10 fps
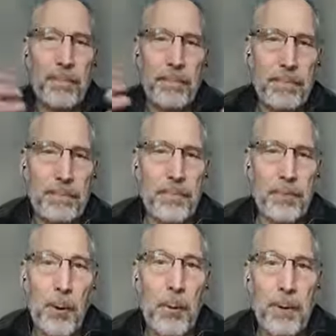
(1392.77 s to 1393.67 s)
people who
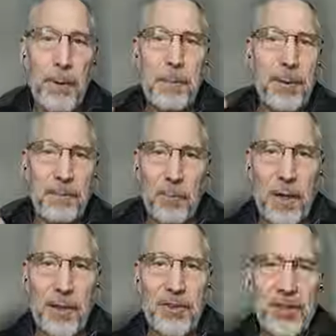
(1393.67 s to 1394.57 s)
are smart
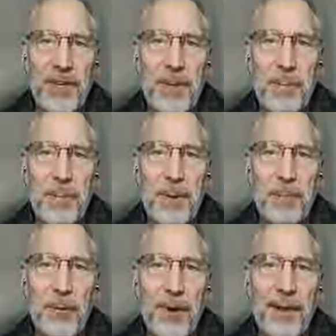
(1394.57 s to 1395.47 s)
people,
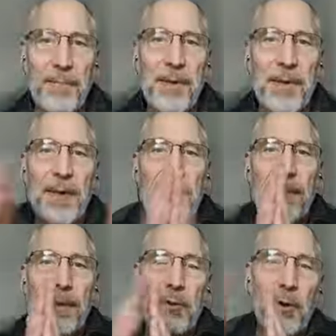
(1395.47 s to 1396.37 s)
well-educated people, right?